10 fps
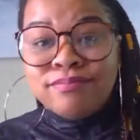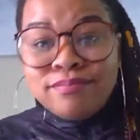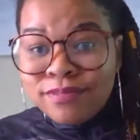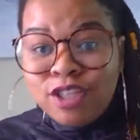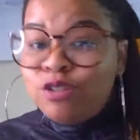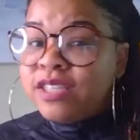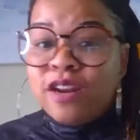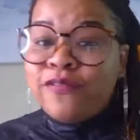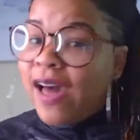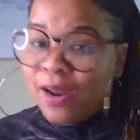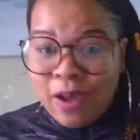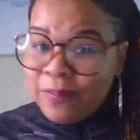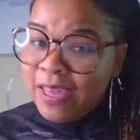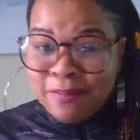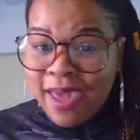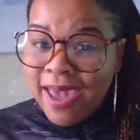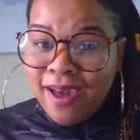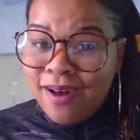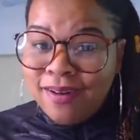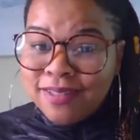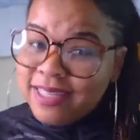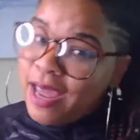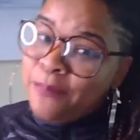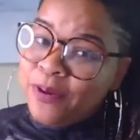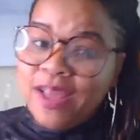Did you send a follow-up email to that?